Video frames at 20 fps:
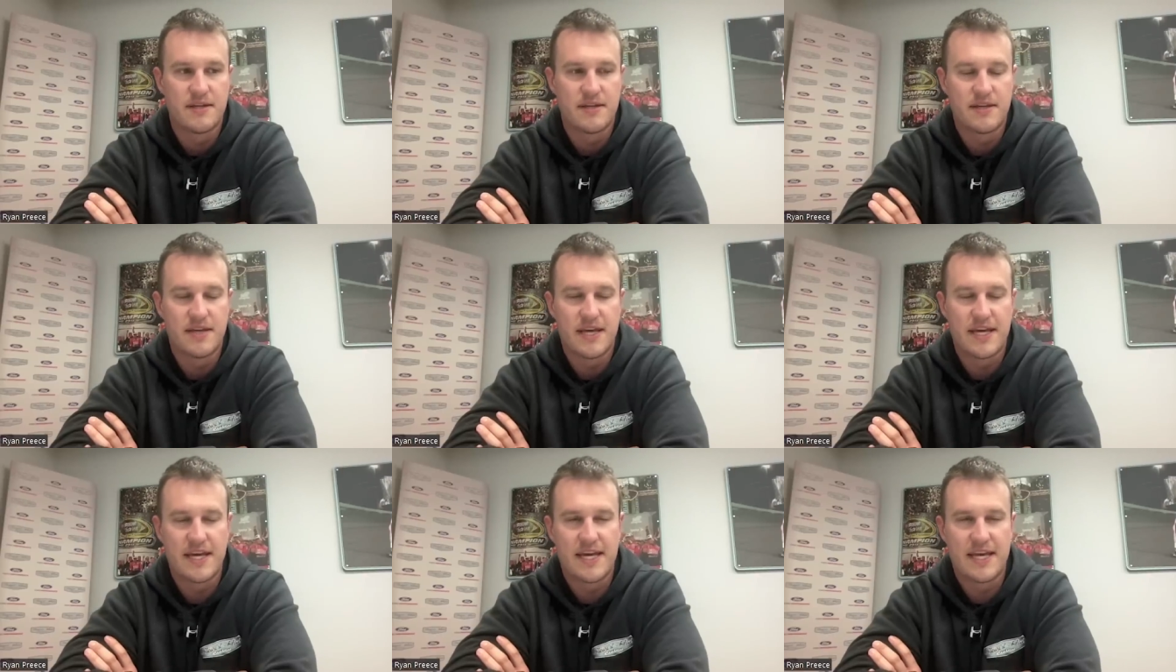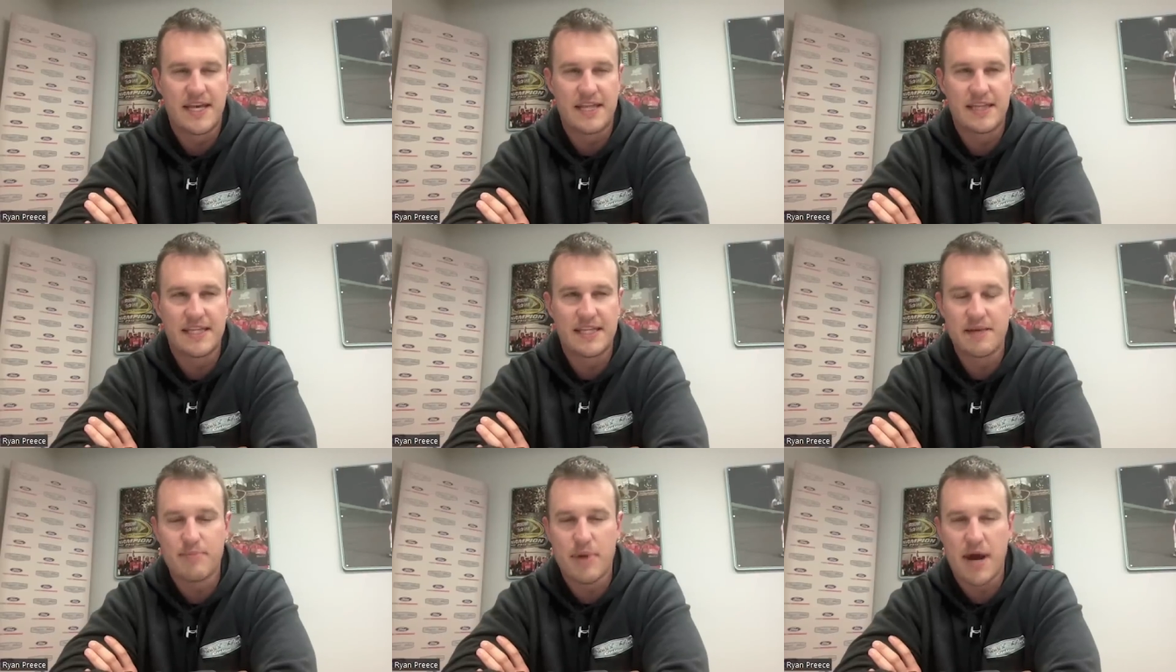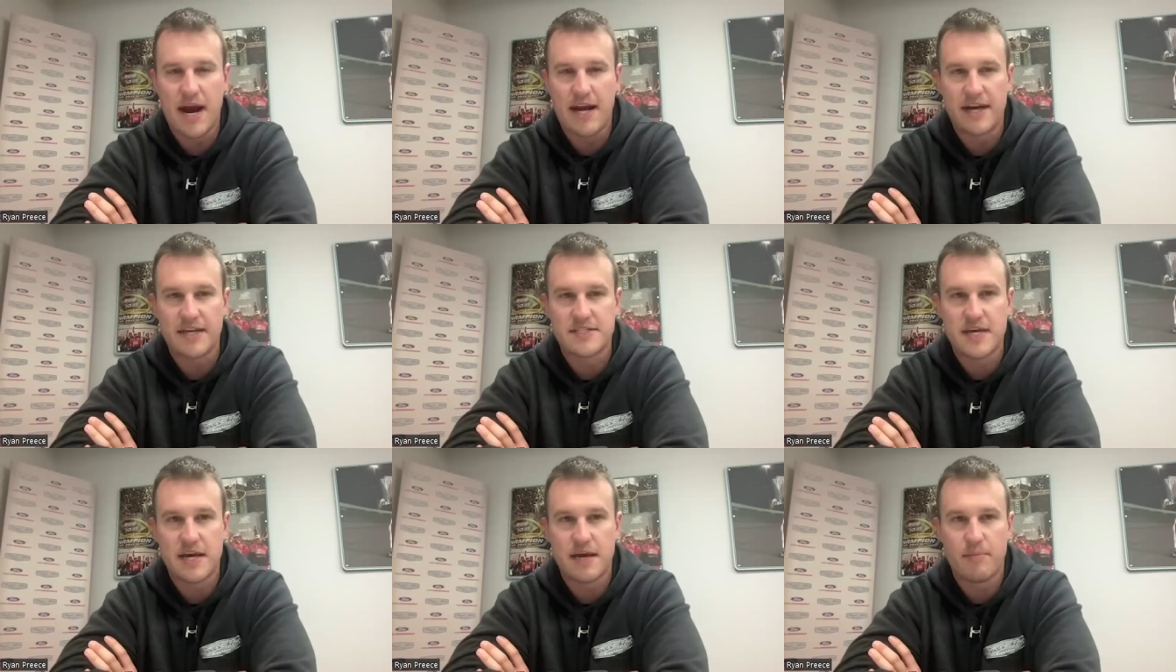eh, lead by
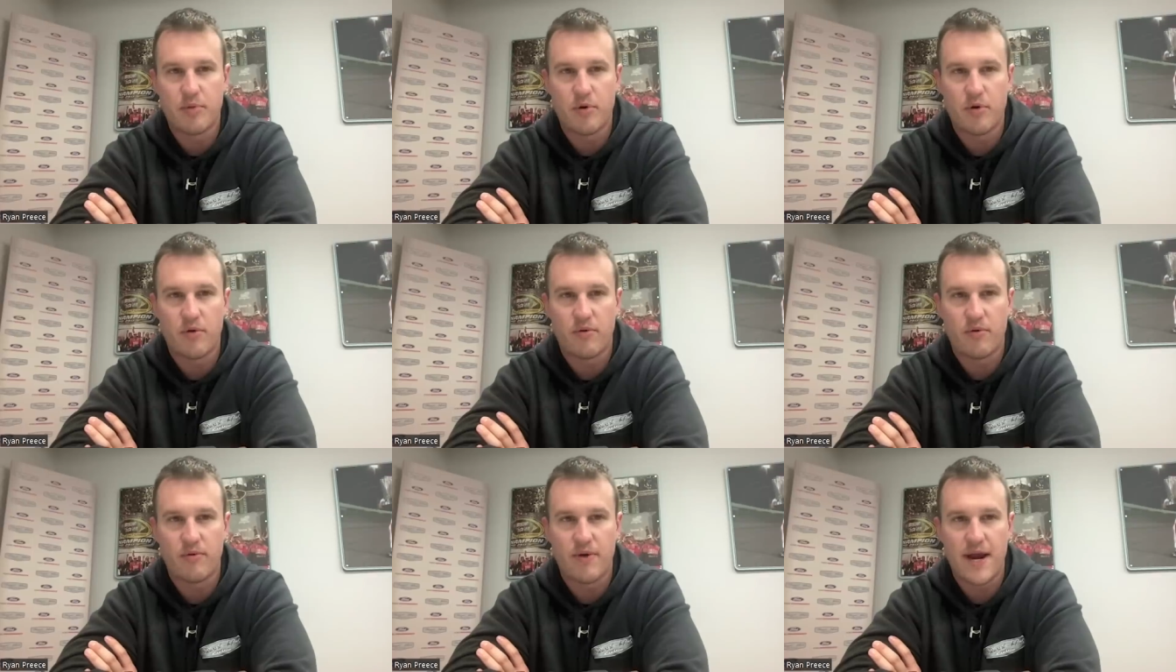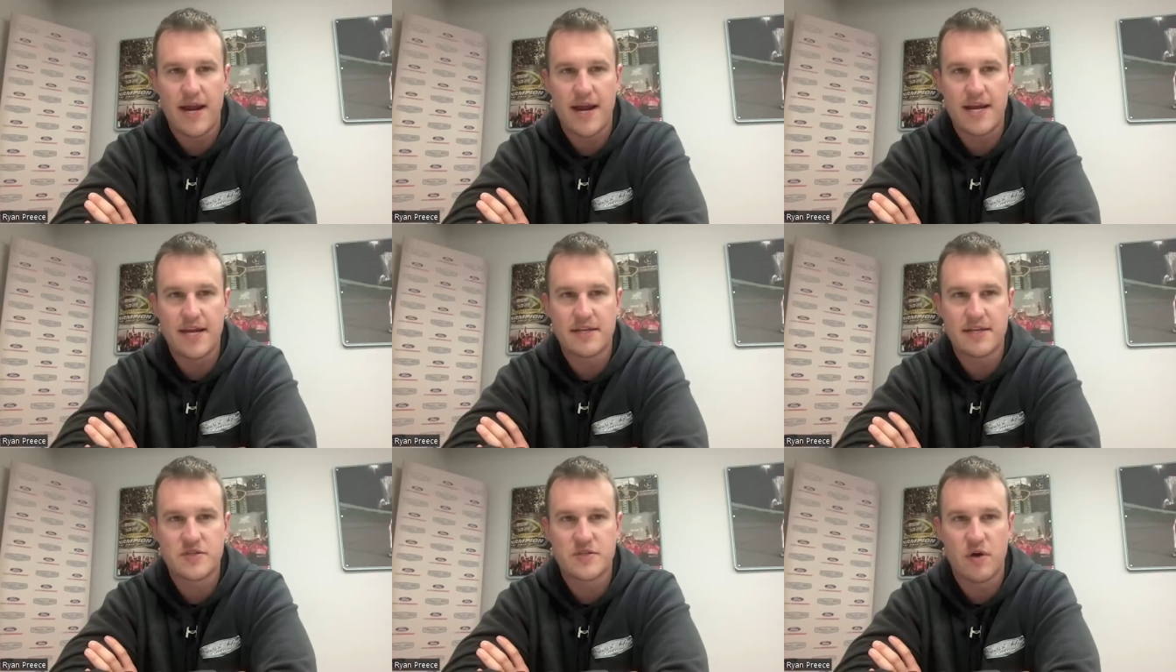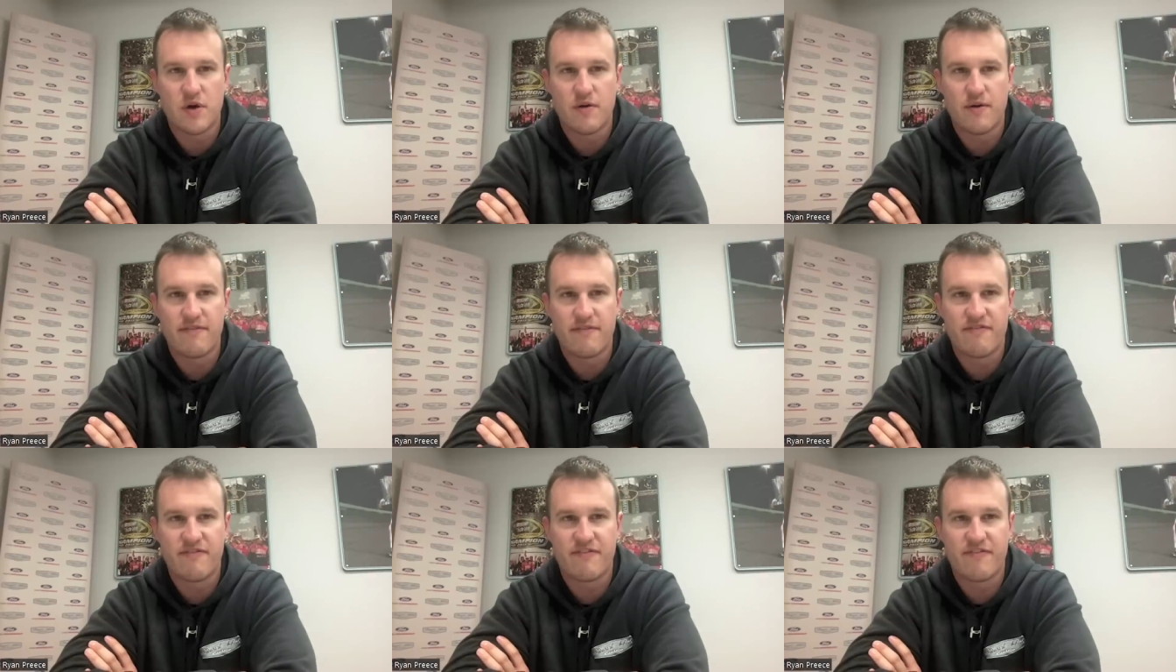example right so
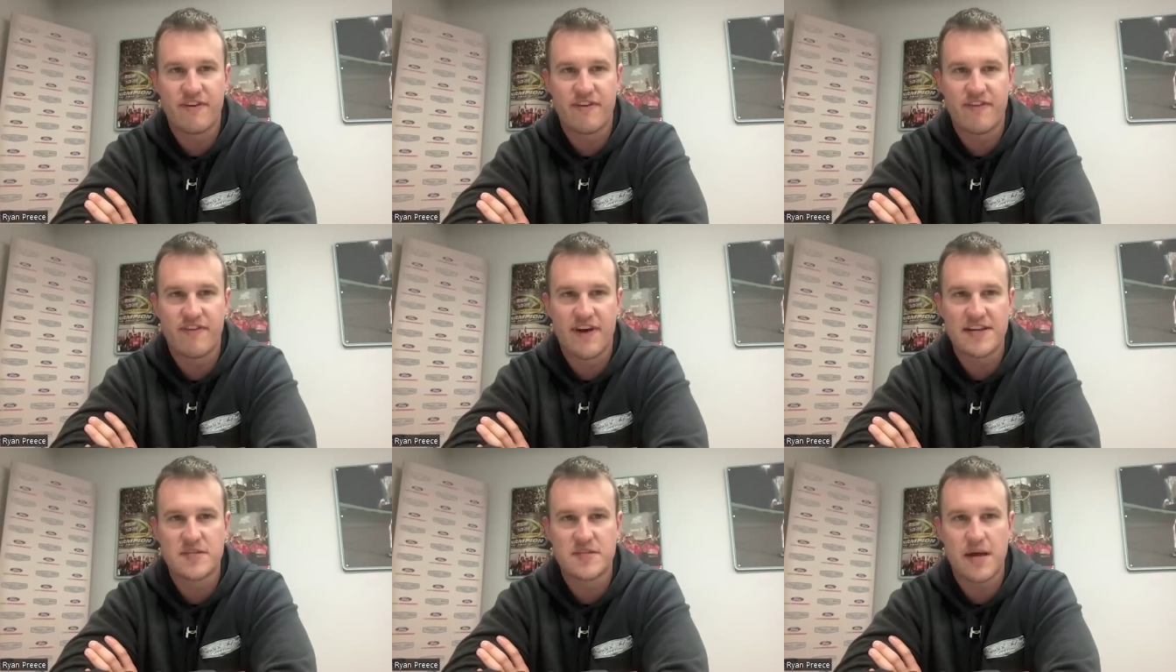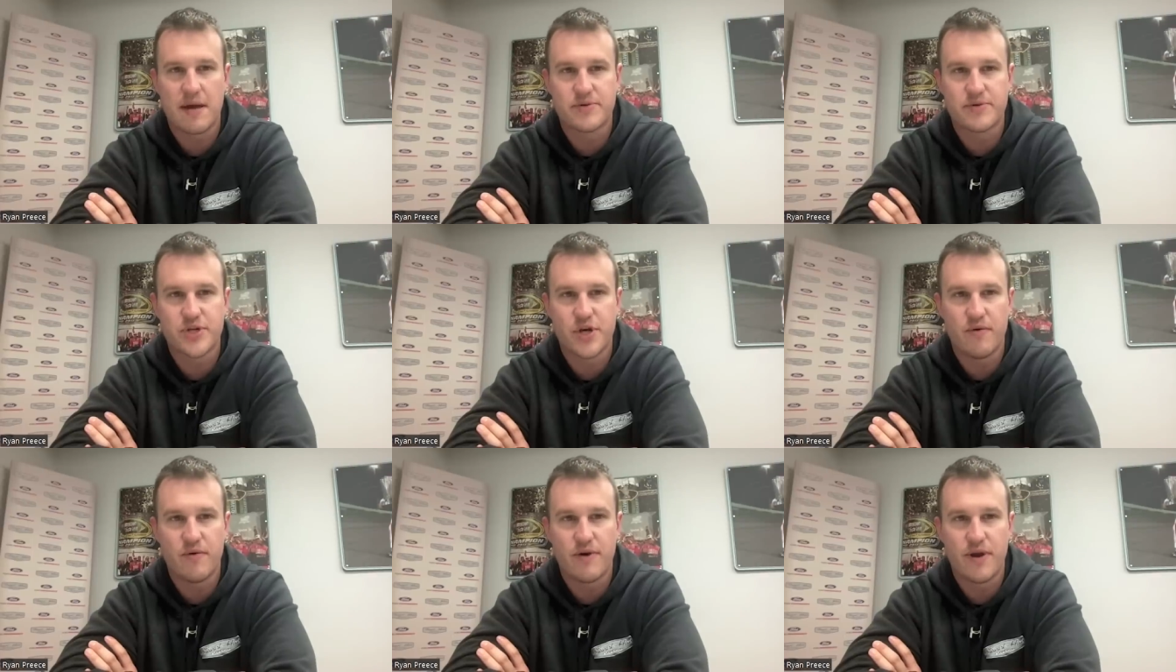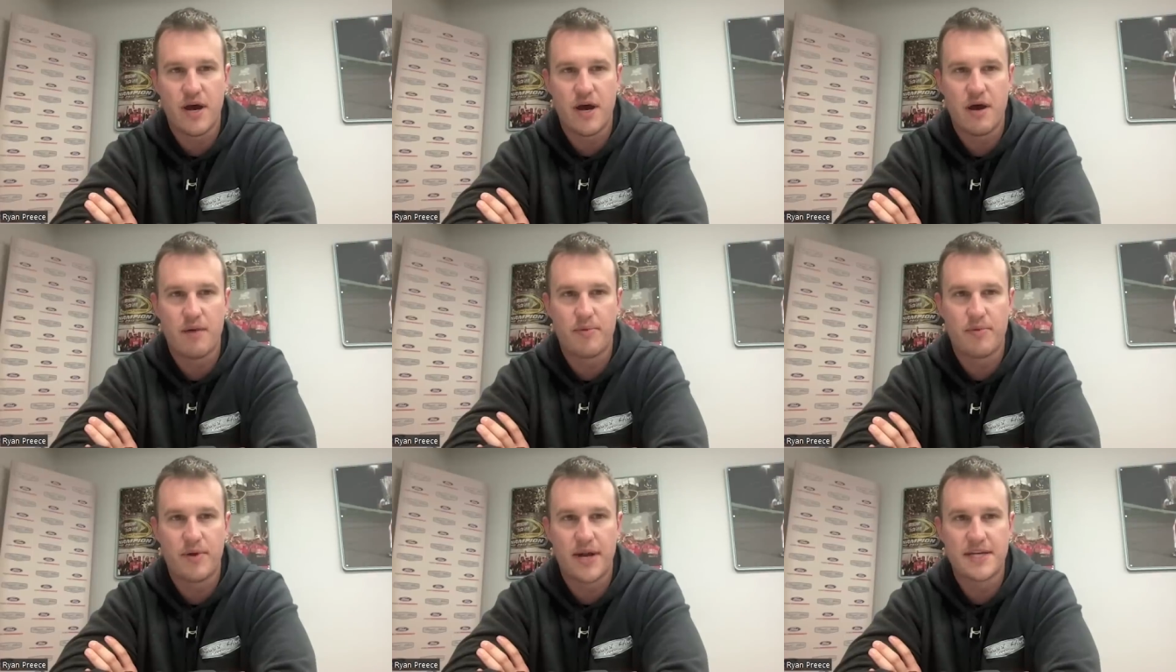if if i stop showing
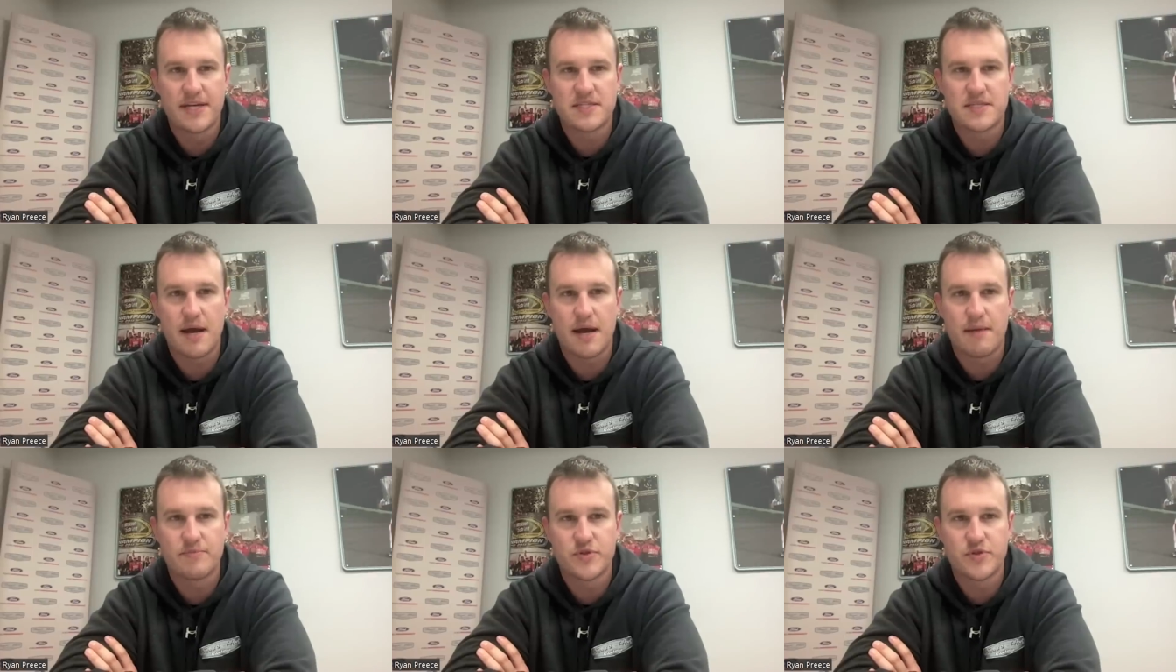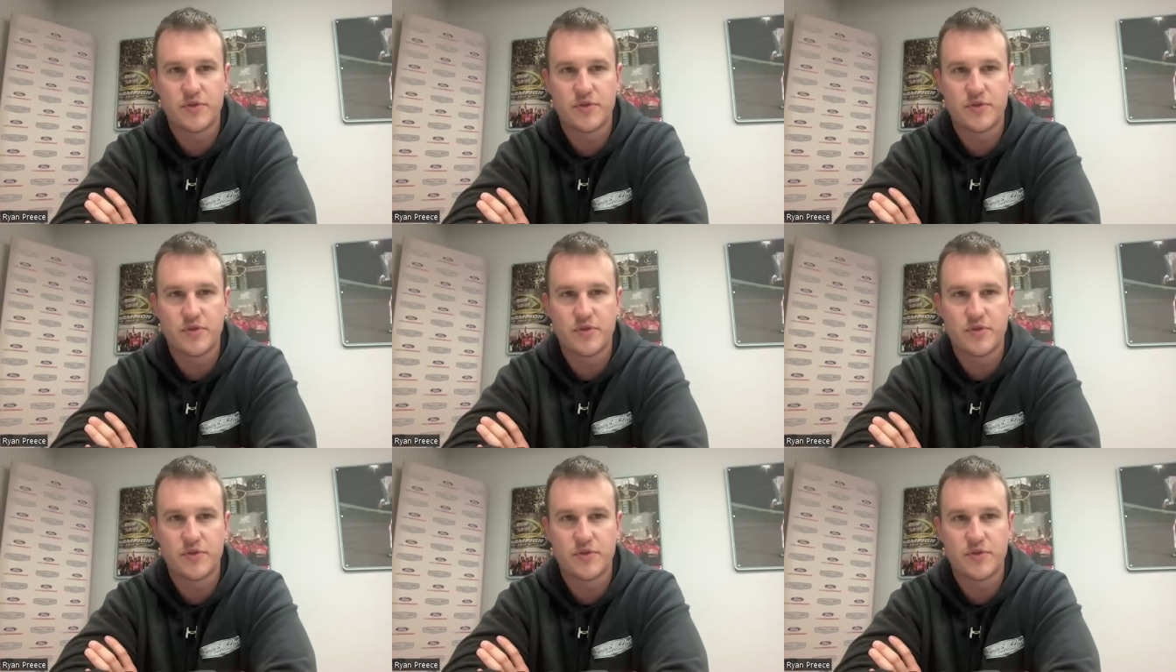up and i stop